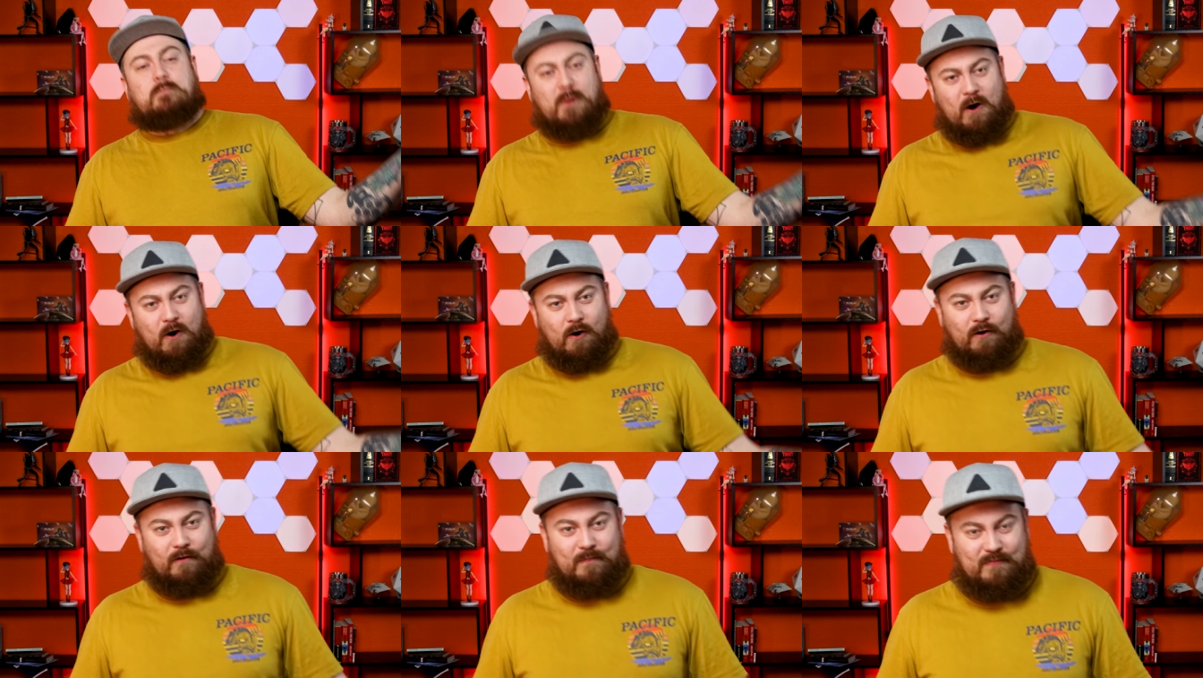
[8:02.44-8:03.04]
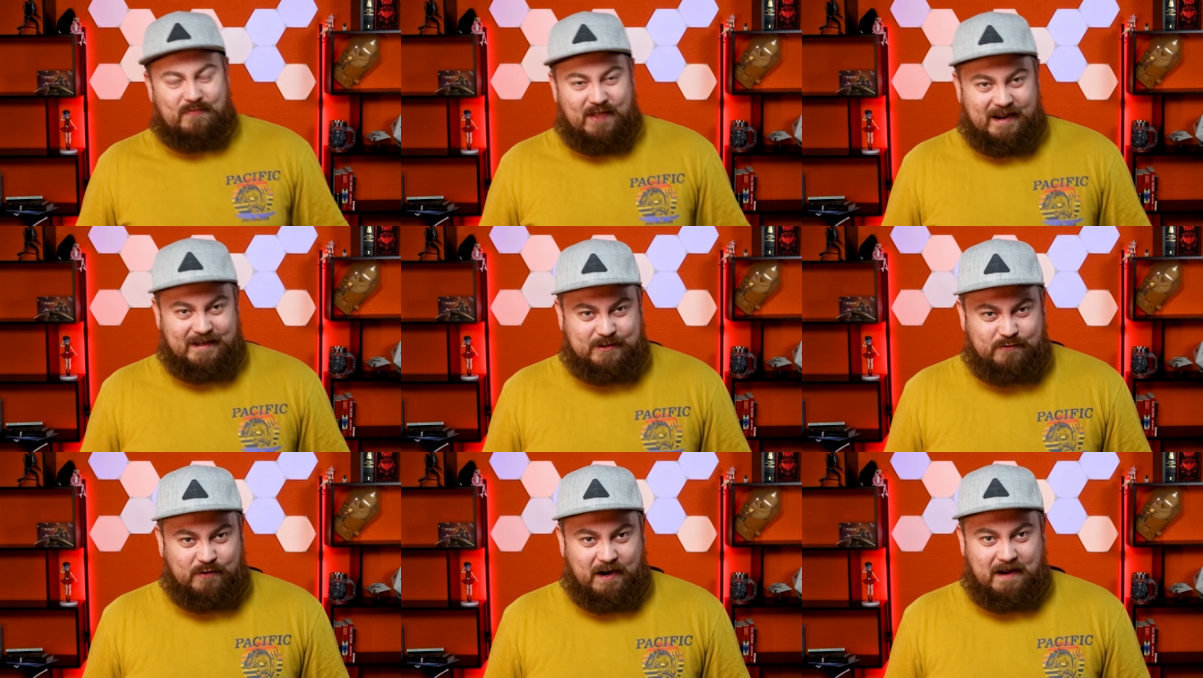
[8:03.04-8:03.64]
porn,
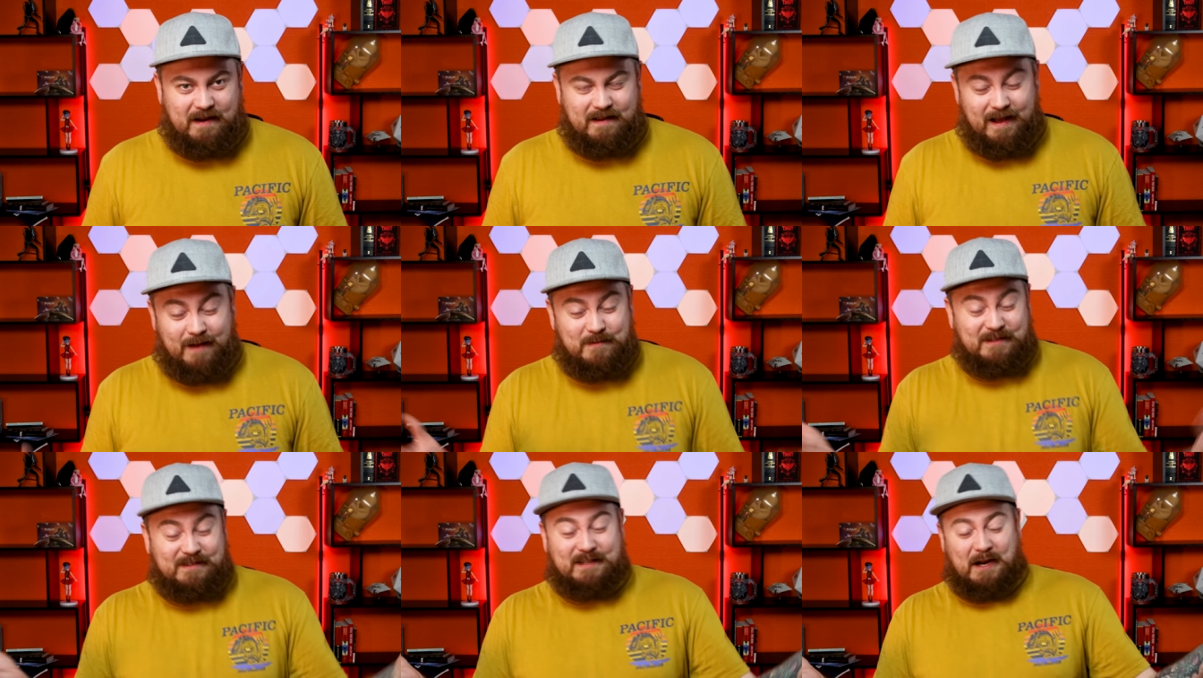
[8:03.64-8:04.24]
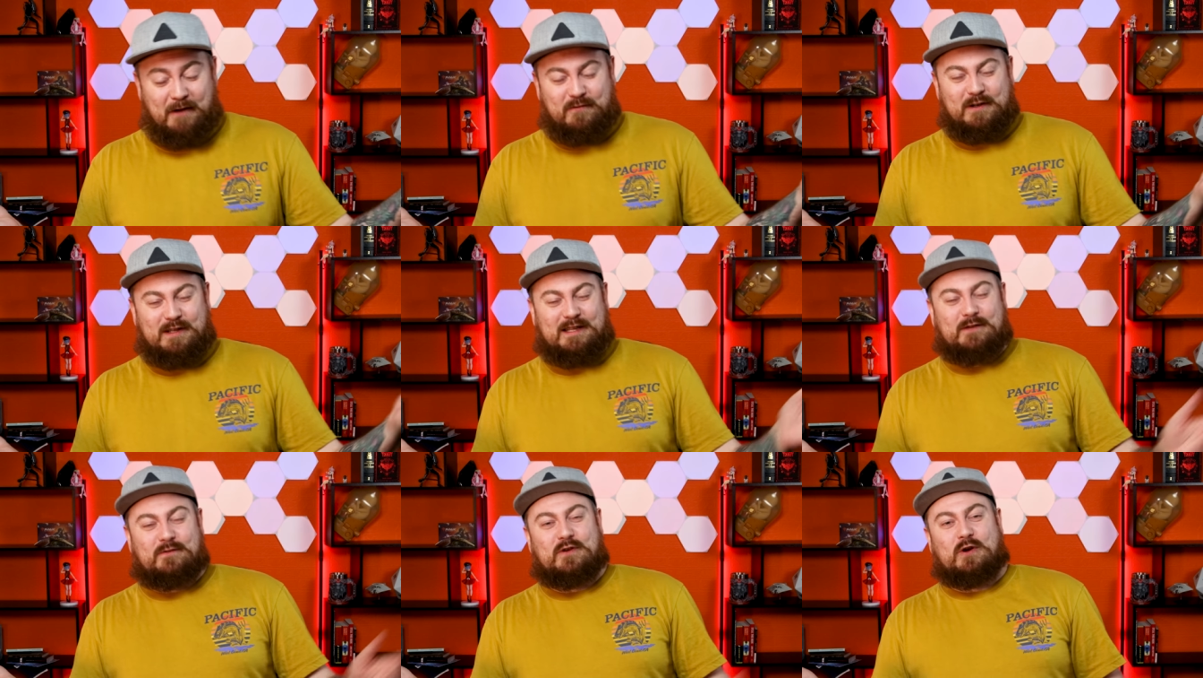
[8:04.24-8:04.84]
that's right. I mean,
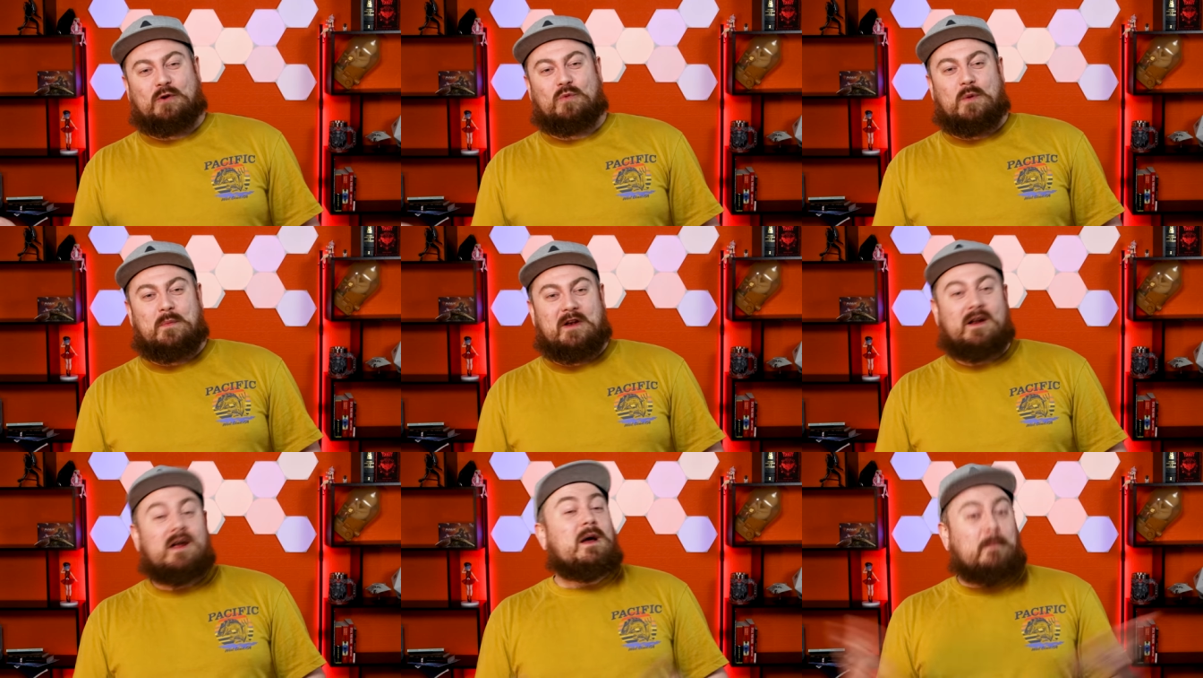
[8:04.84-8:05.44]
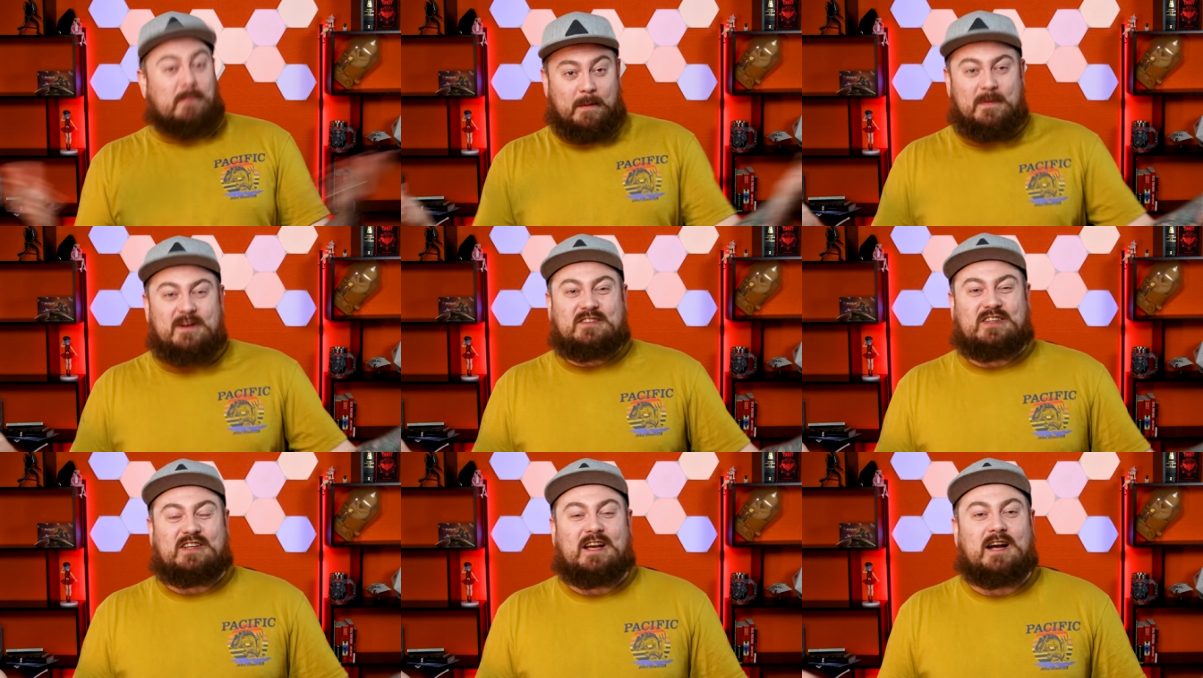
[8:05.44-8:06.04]
definitely if you're a woman. But
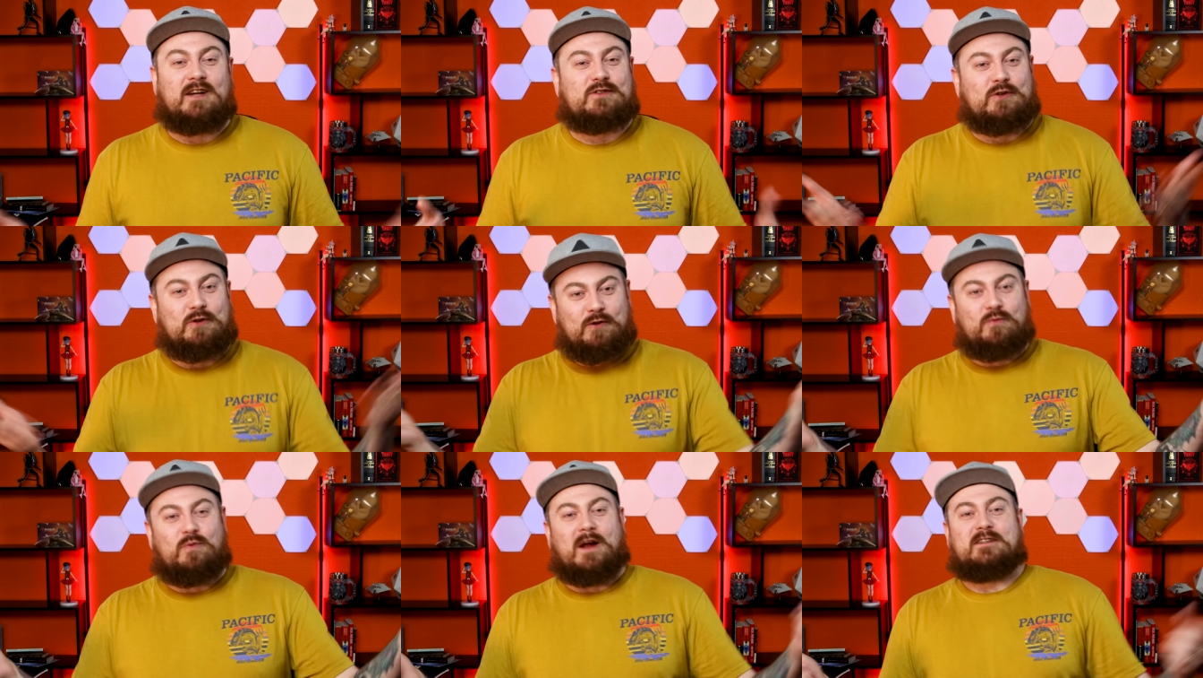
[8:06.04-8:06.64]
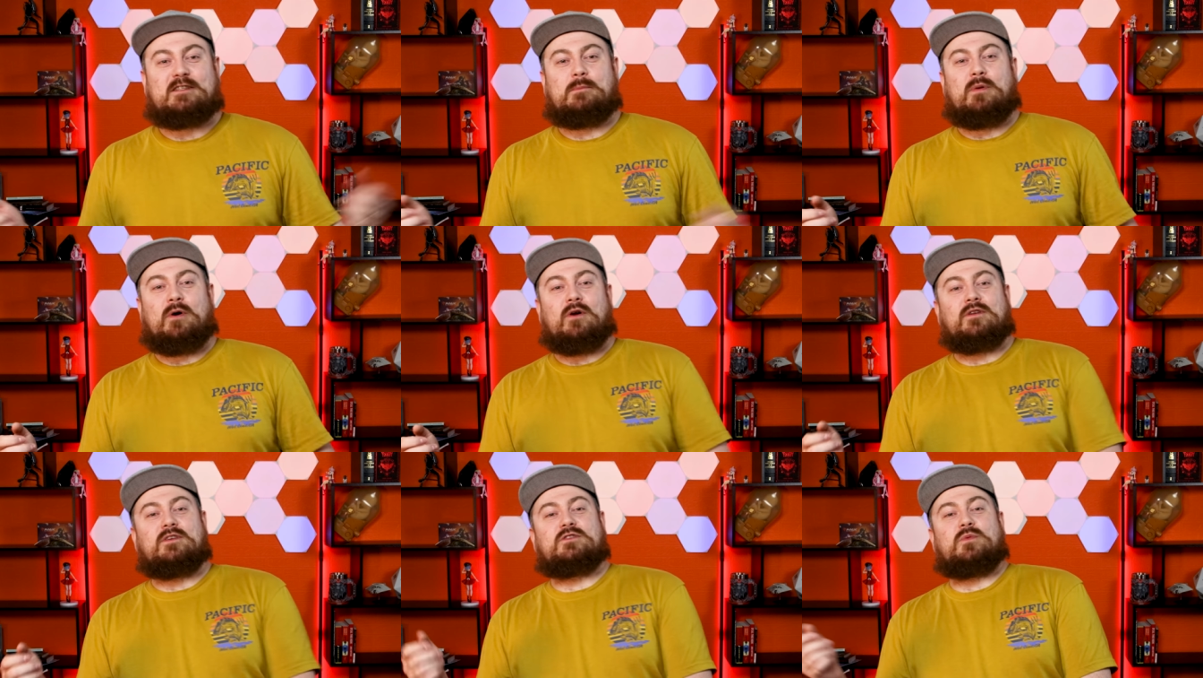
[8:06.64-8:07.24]
Mitsuyasu went to
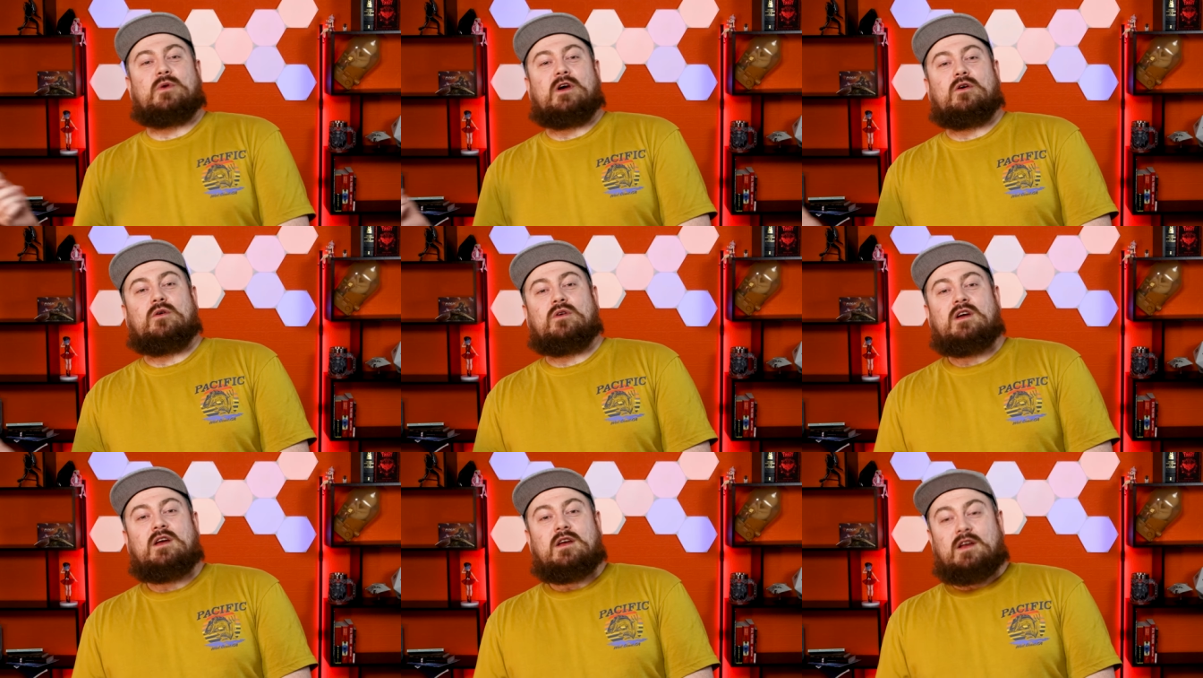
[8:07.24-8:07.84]
porn as well.